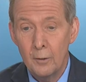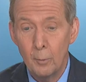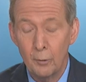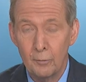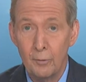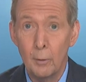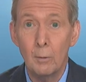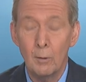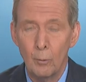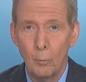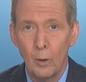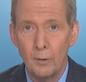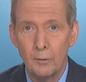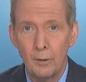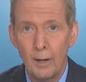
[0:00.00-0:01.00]
most virulent
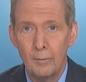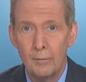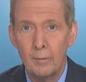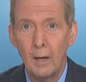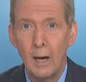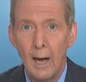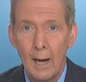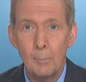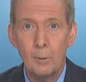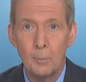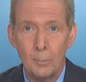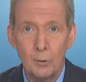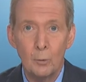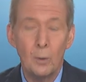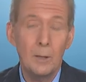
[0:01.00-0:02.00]
ones have happened
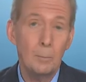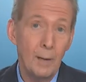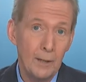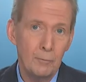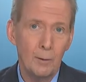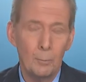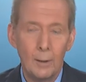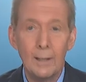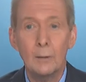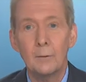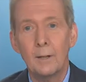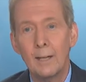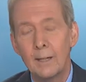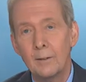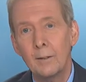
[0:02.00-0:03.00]
between Patrick Brown
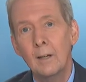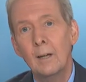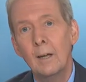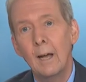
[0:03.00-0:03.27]
and,